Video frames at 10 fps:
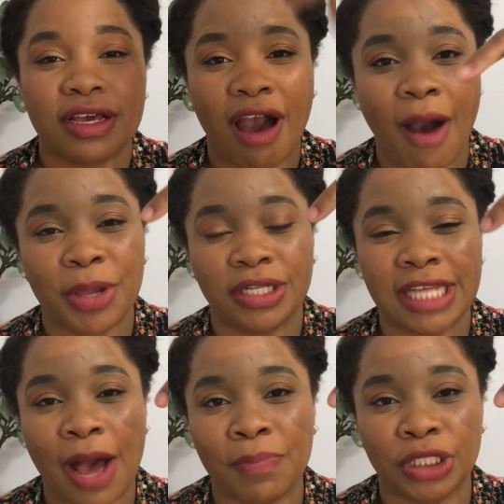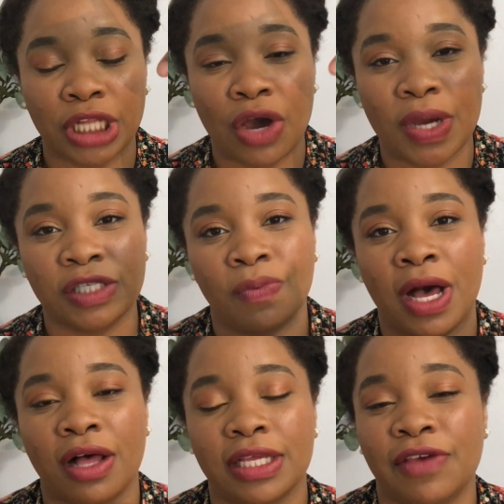Comment down below as
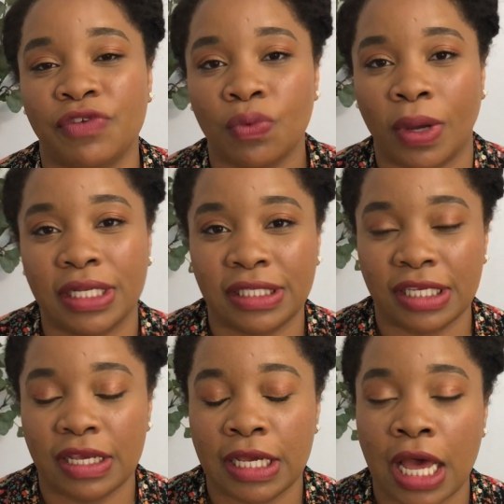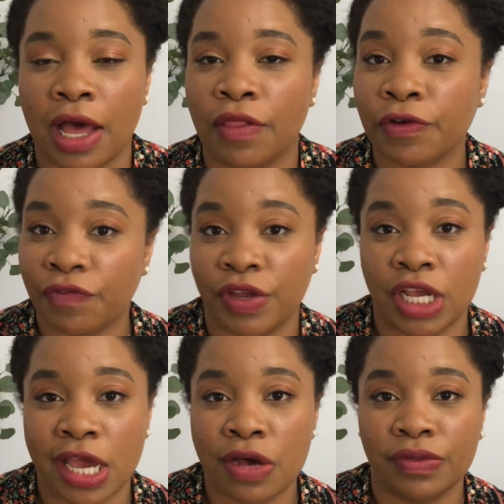well if you want to see other
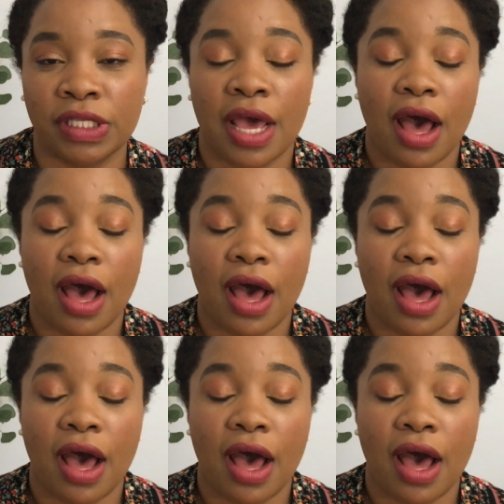videos.